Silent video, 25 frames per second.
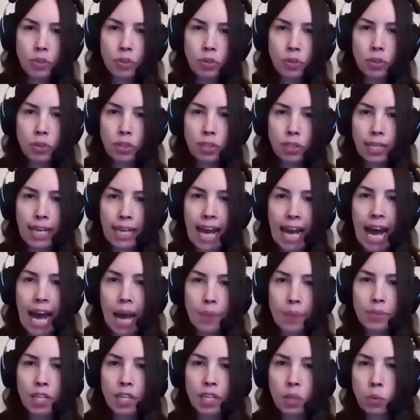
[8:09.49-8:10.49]
So like
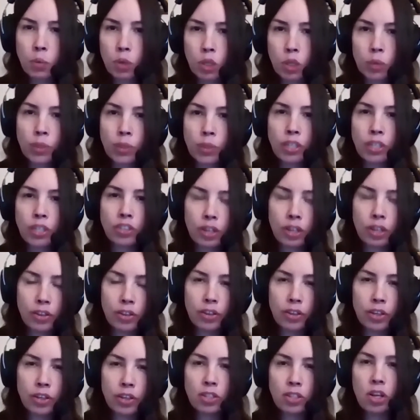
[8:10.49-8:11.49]
apps can work with each
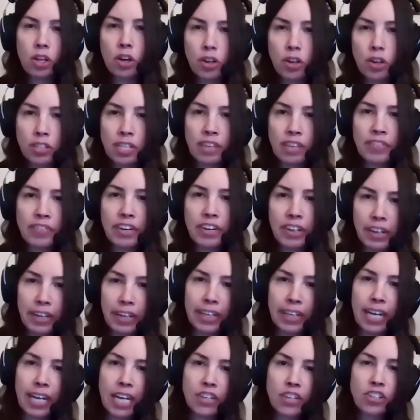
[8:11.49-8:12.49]
other as long as they have
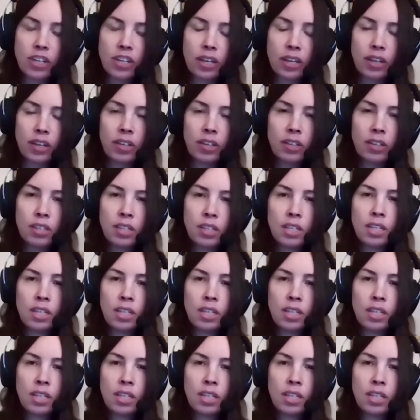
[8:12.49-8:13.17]
internet connection